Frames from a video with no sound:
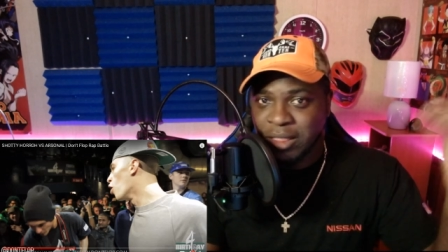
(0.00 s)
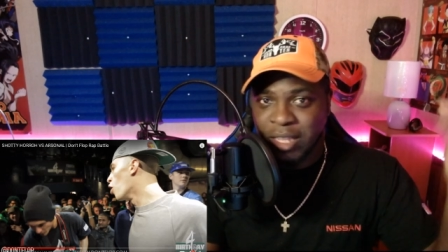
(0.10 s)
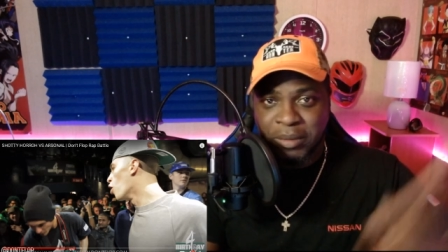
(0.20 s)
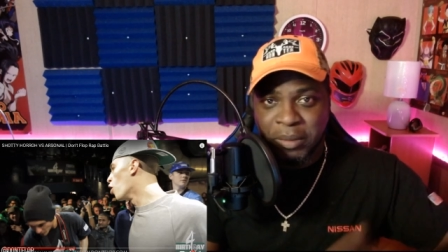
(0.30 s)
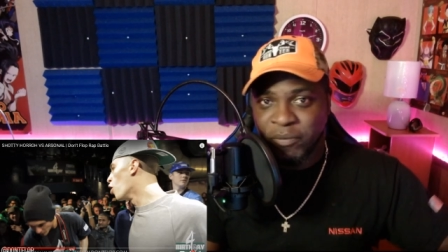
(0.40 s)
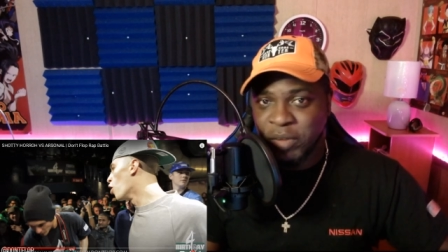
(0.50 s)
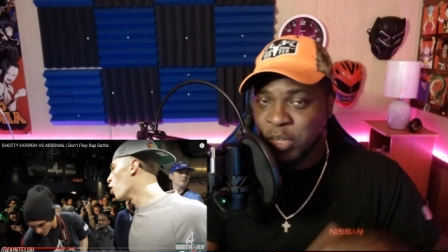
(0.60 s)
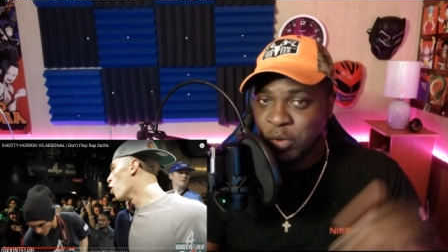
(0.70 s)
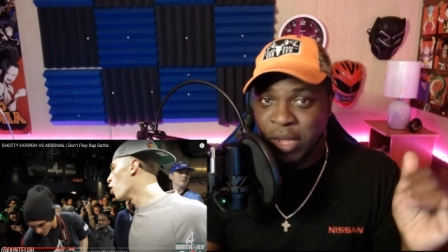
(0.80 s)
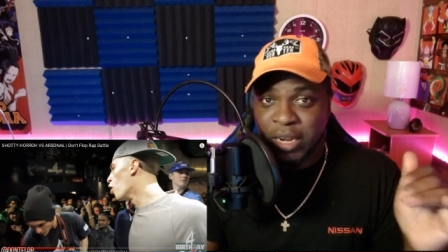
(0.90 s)
thumbs up the
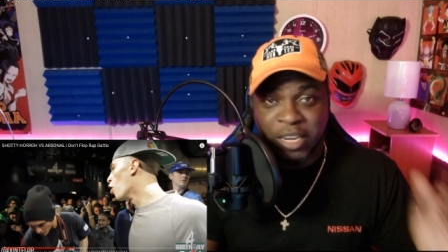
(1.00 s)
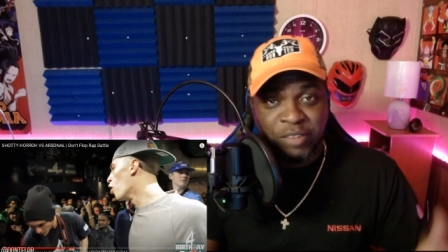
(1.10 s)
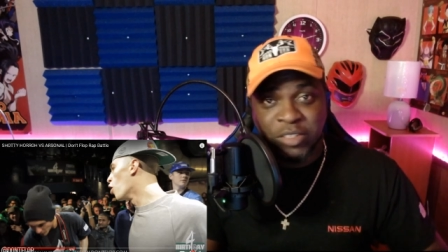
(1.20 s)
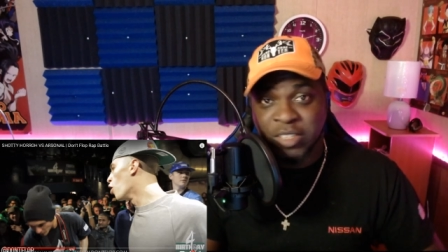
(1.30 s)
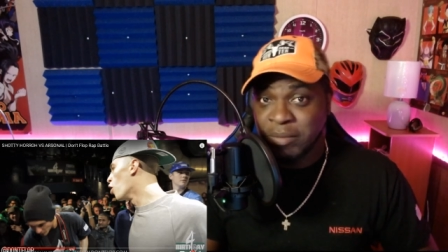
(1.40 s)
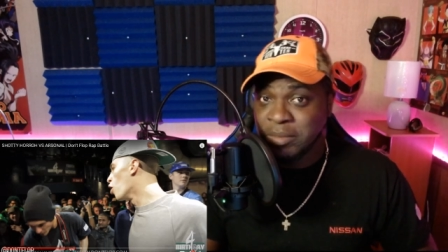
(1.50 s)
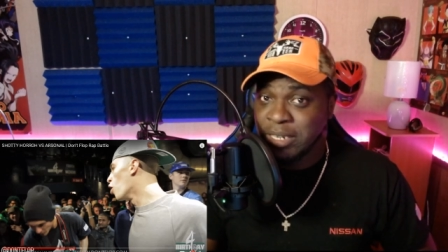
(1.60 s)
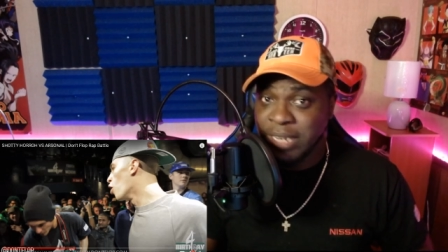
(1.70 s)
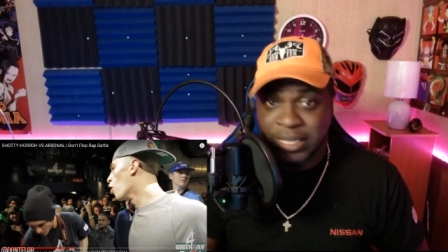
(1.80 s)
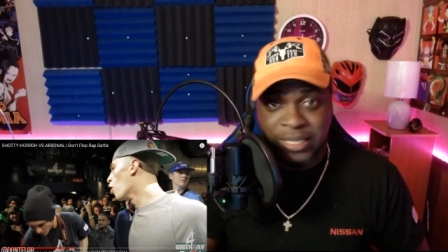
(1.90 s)
video, and all that extra stuff. Until
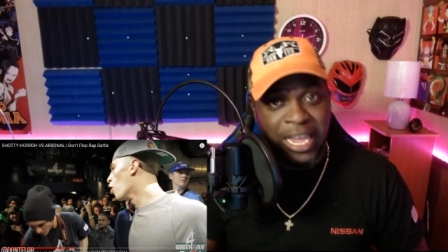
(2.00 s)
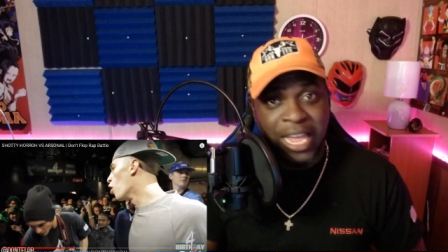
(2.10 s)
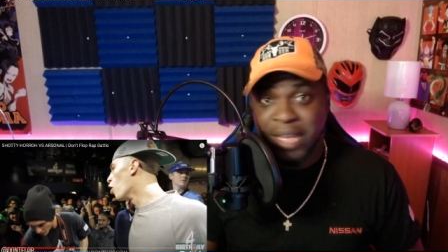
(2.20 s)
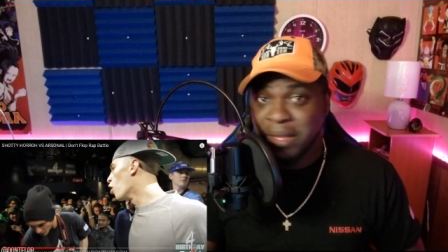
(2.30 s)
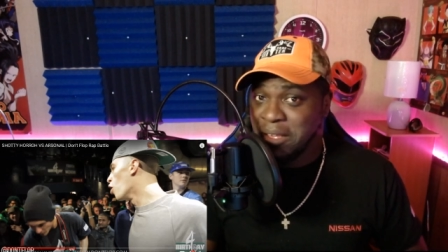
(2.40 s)
next time,